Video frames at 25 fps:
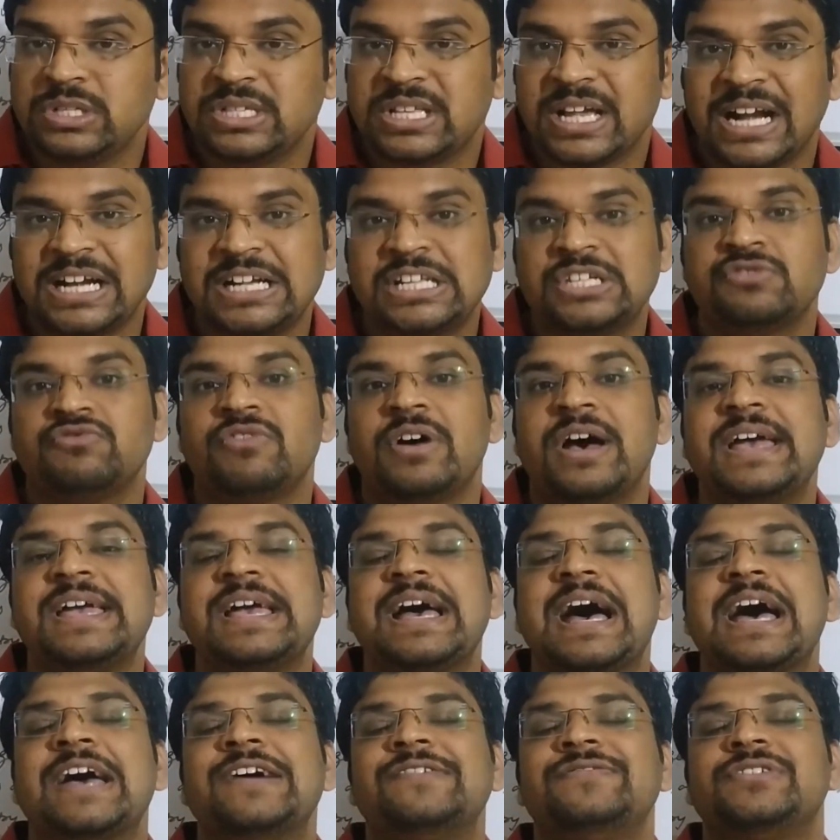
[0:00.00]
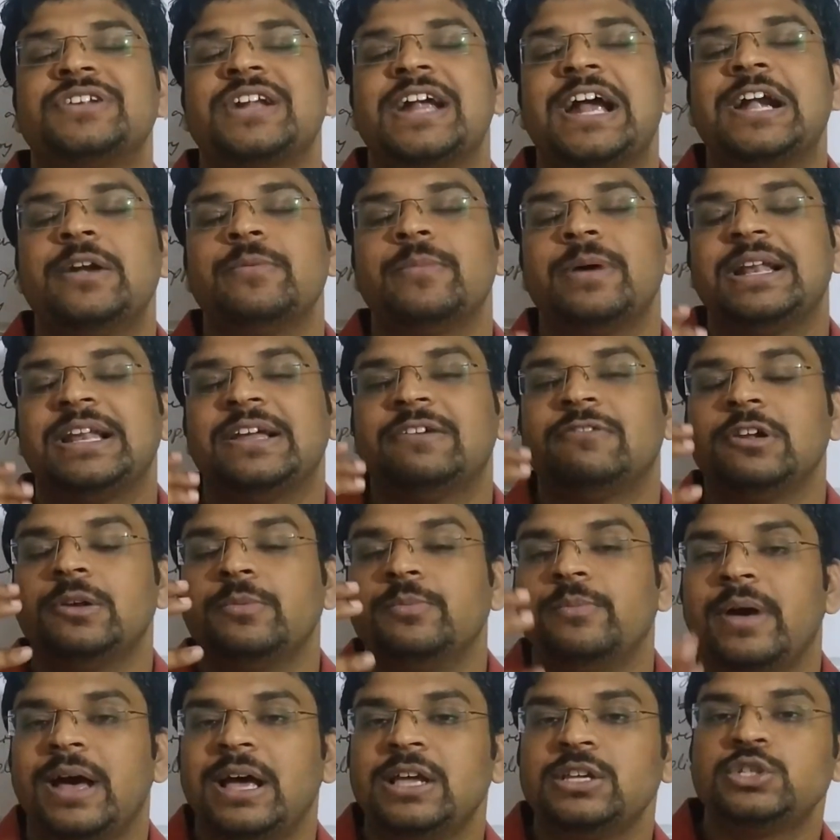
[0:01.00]
That's why I have tried my level
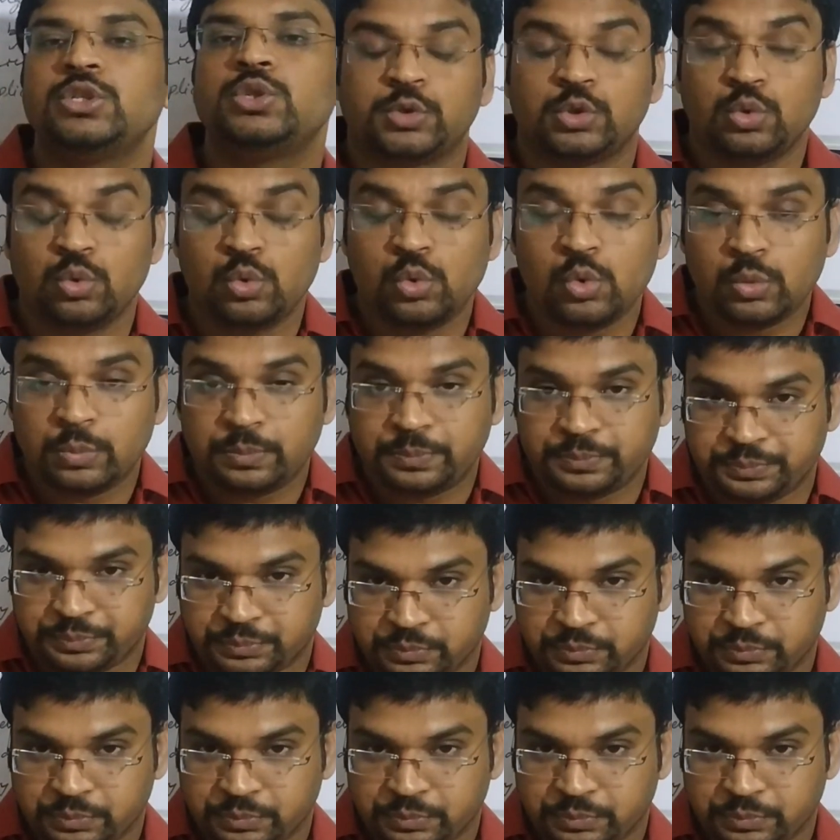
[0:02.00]
best to